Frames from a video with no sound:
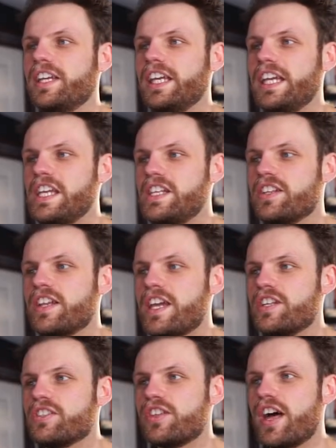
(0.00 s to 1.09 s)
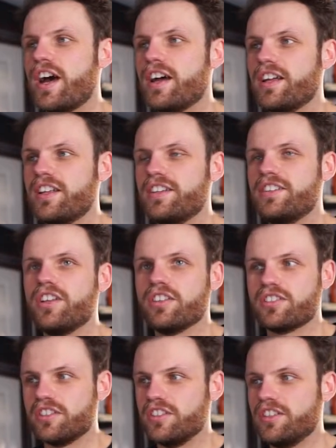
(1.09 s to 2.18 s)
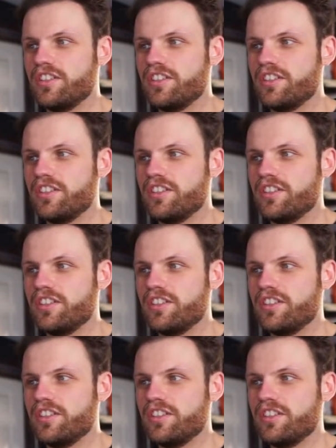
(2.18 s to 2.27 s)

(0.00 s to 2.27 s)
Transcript: in an age that doesn't